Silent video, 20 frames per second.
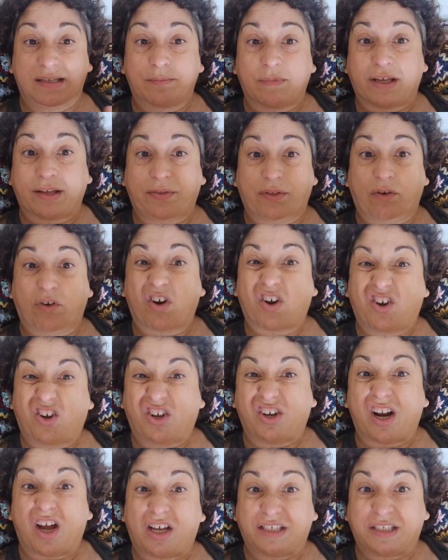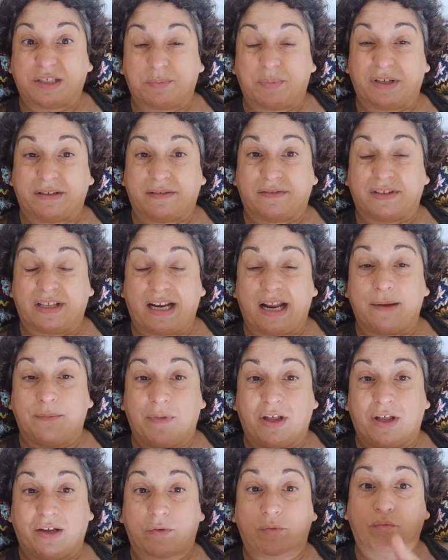like they're a good husband, then I'm
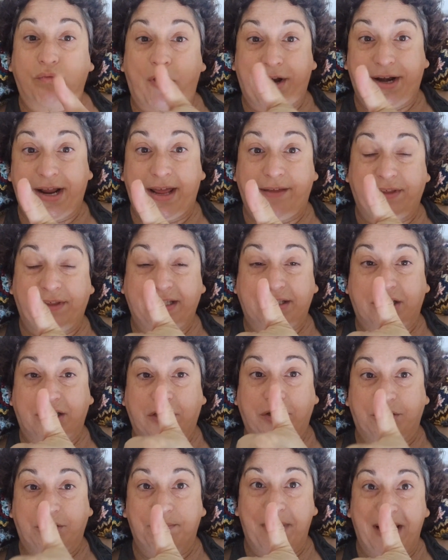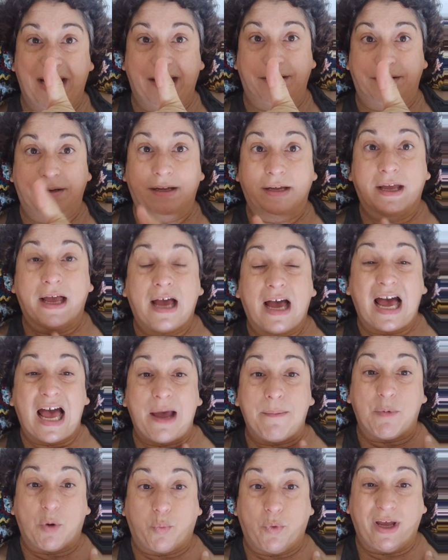like, right on, that's a good man.
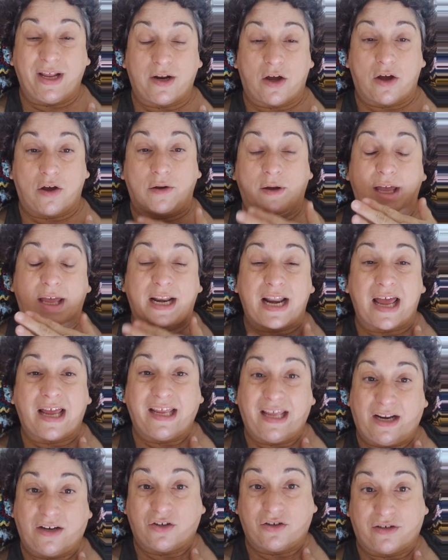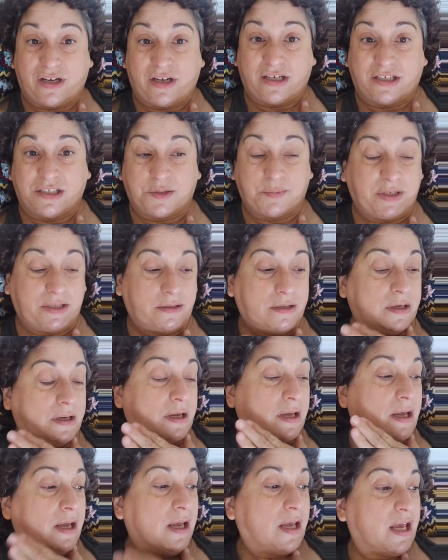I'm a widow, and I had a good husband,
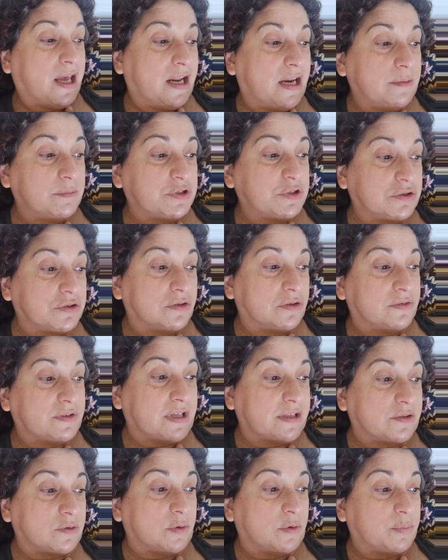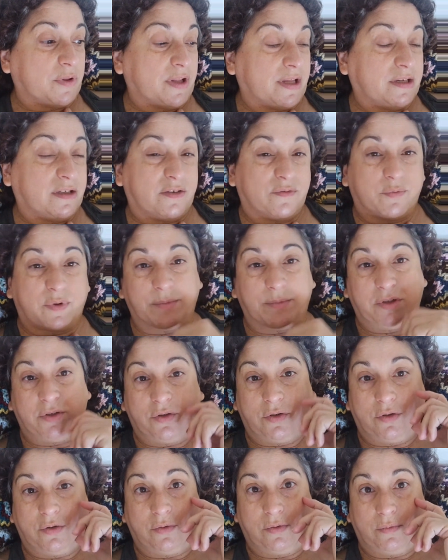and I'm sure that there are plenty of women
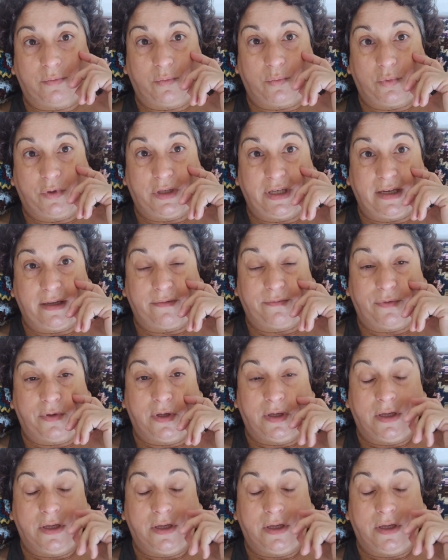who would have